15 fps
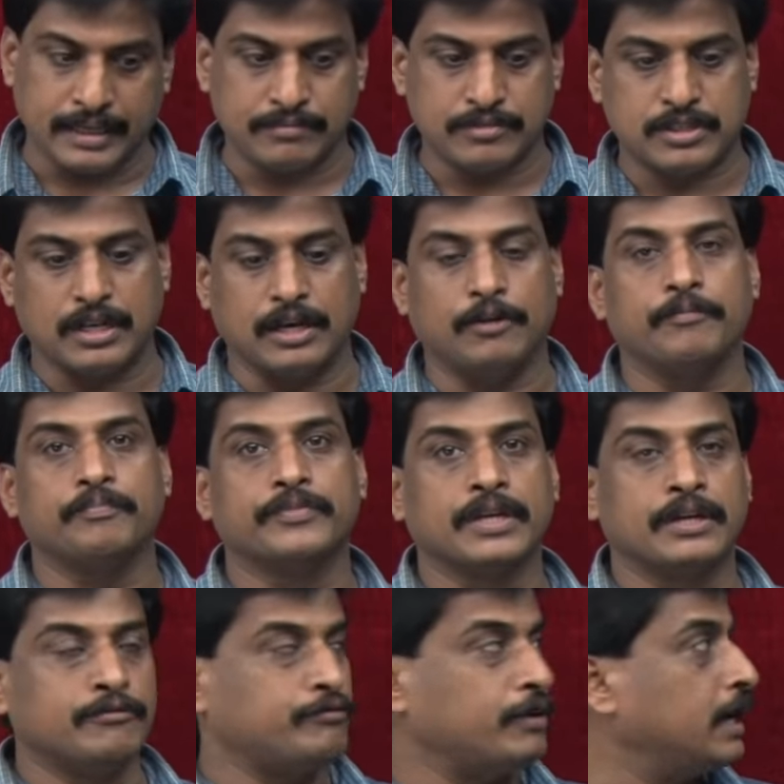names now,
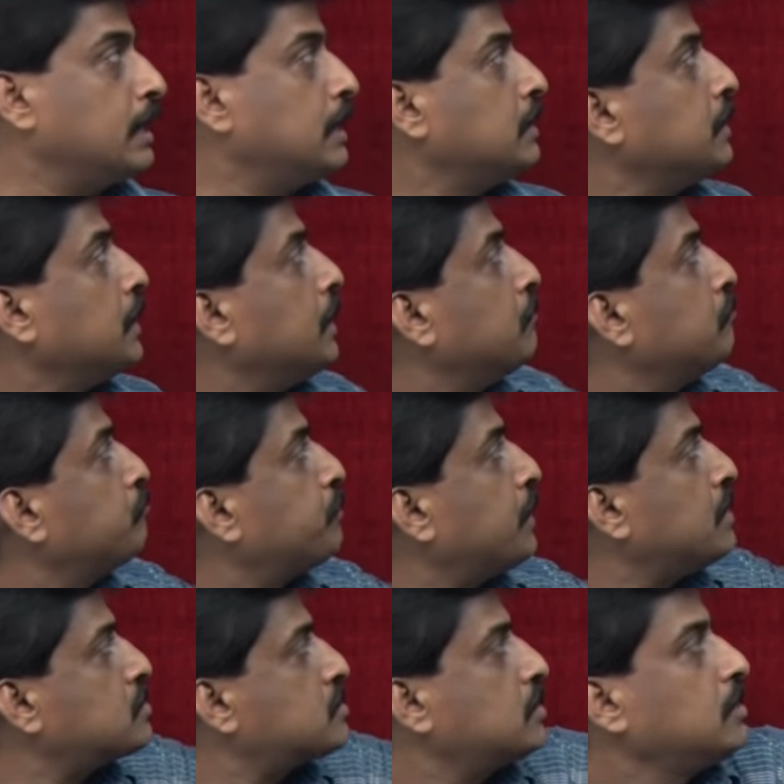file name
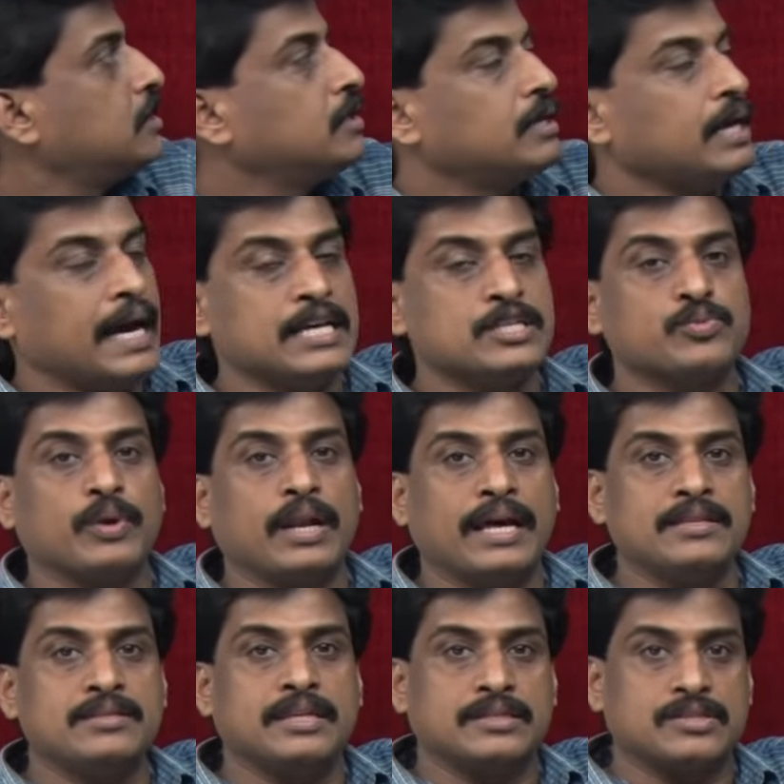plus as well
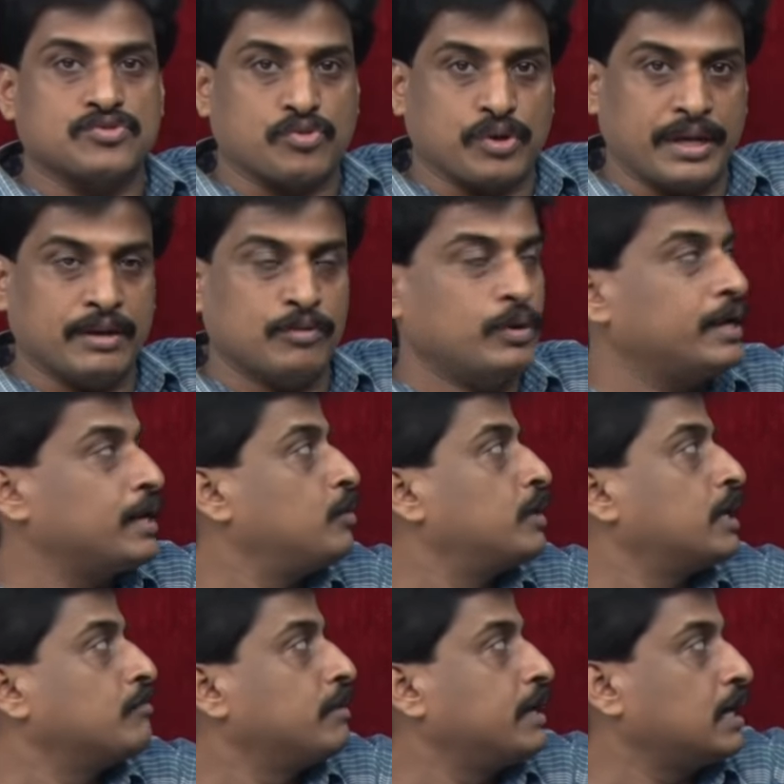as the string wherever
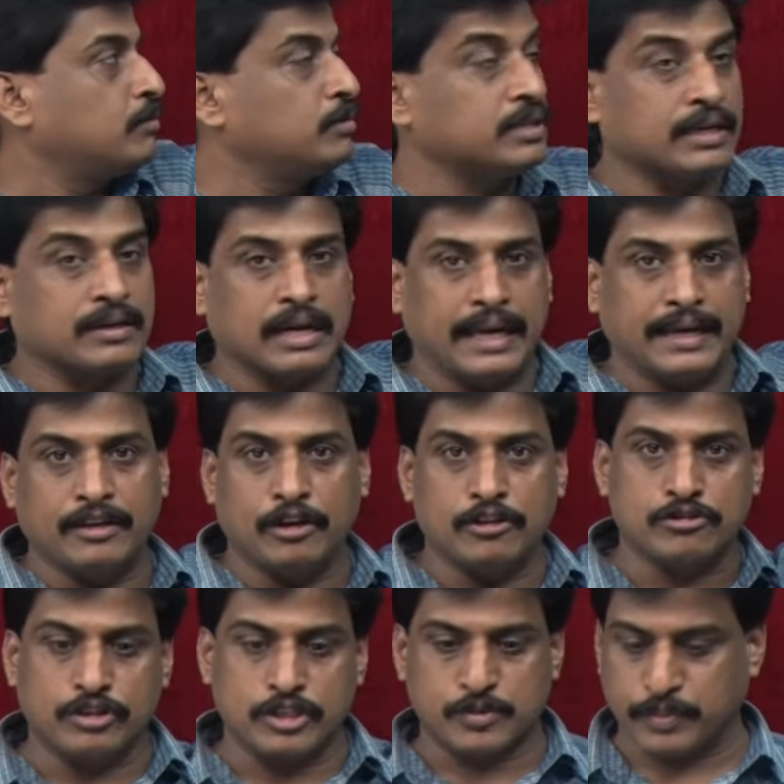available, that line
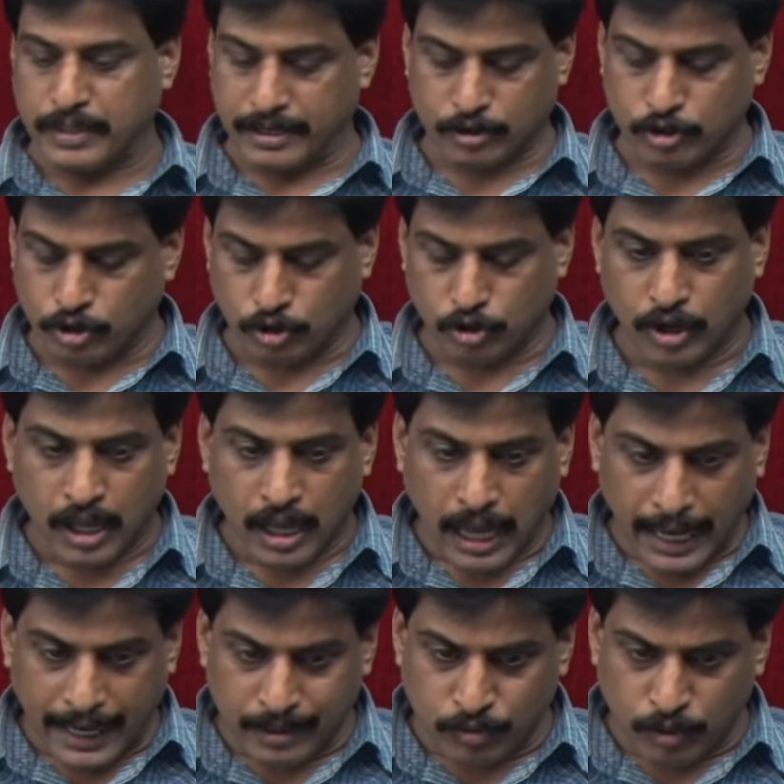also displaying. No,
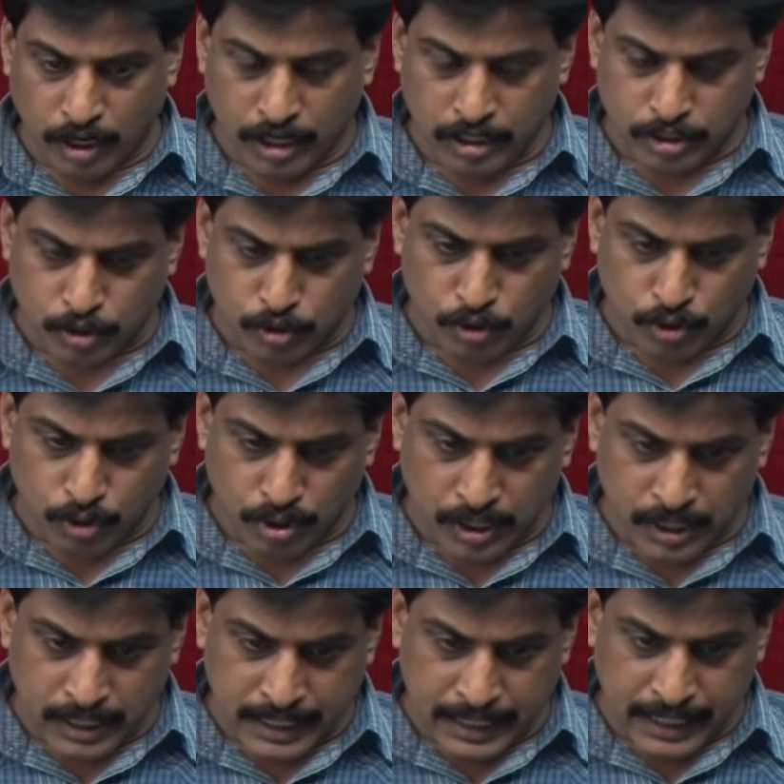I want
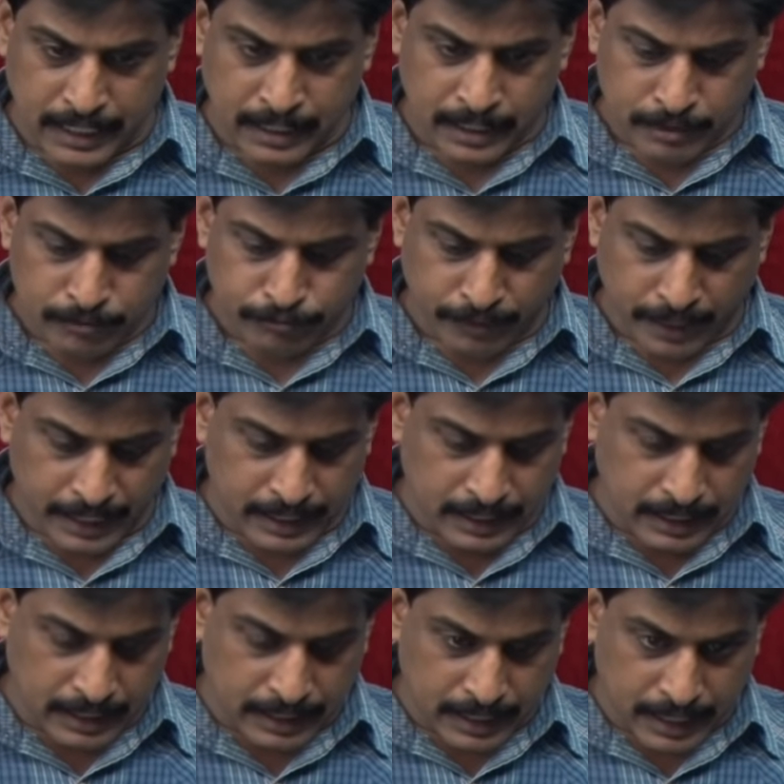only
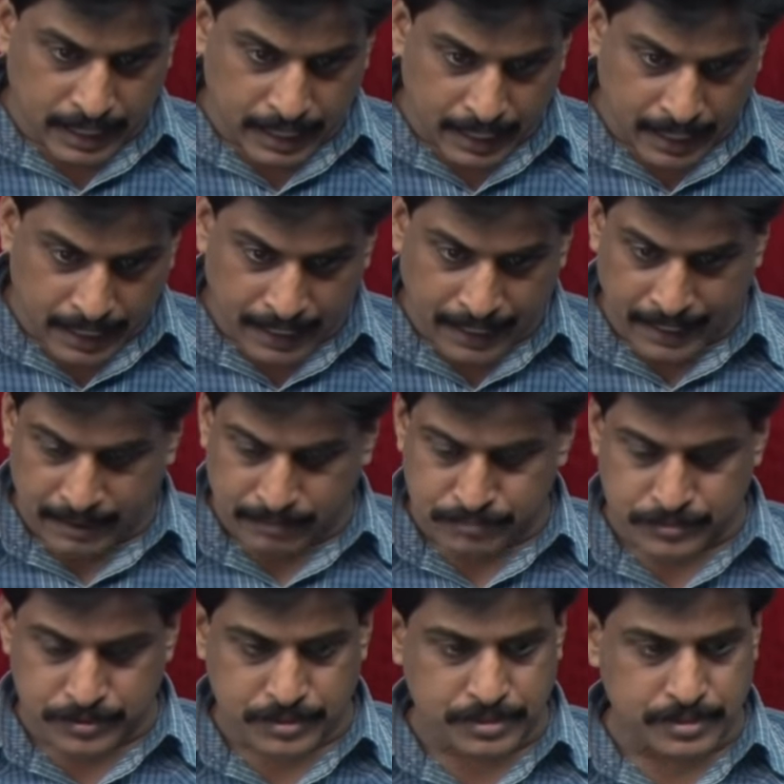file
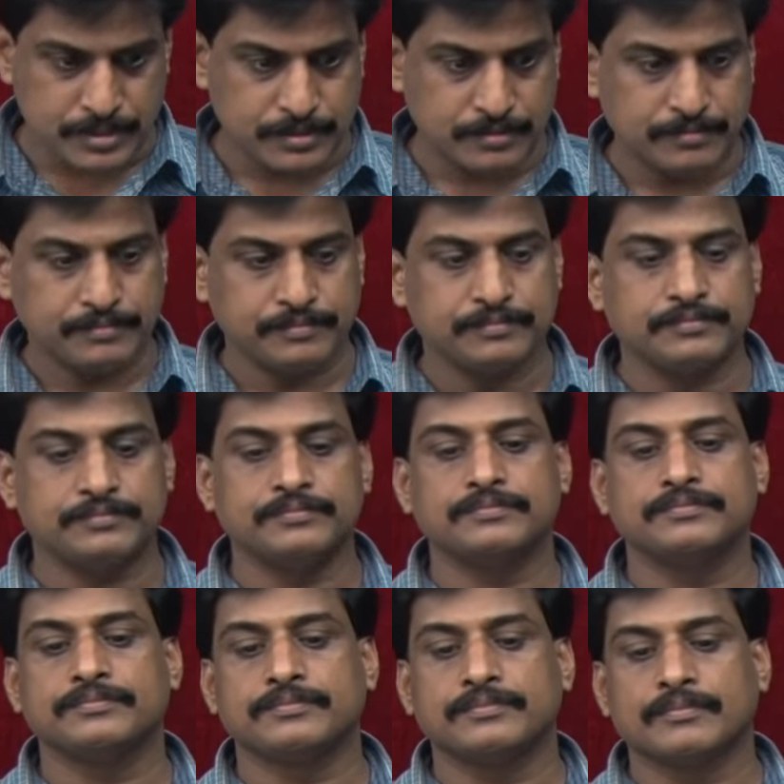names.
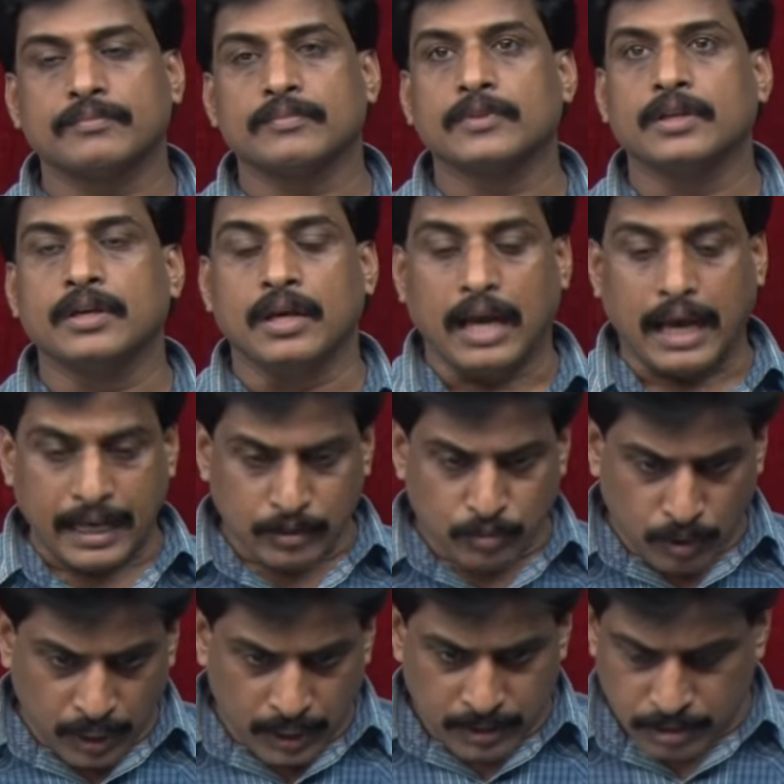I
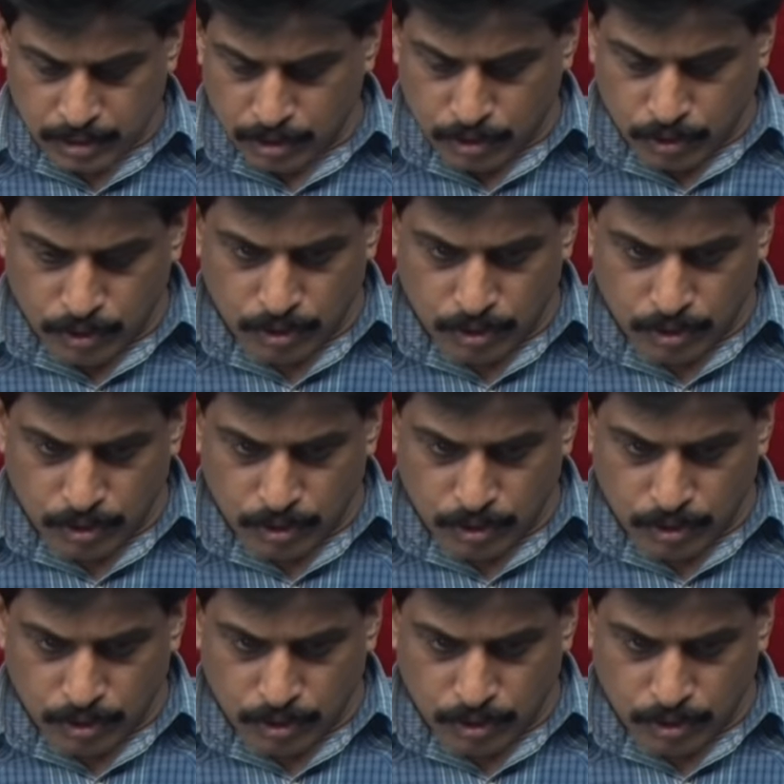want to